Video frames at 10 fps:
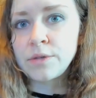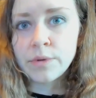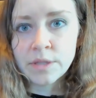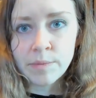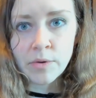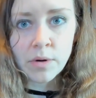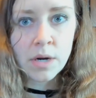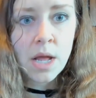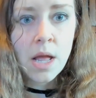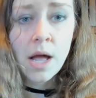to
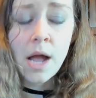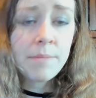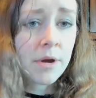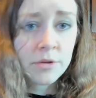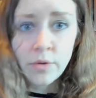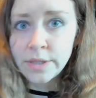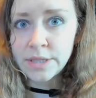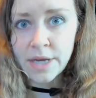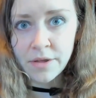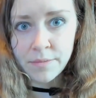explore, I'm not going to
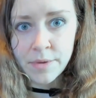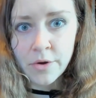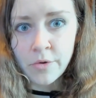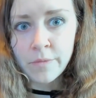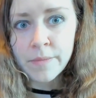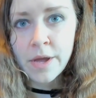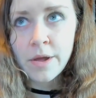tell them no.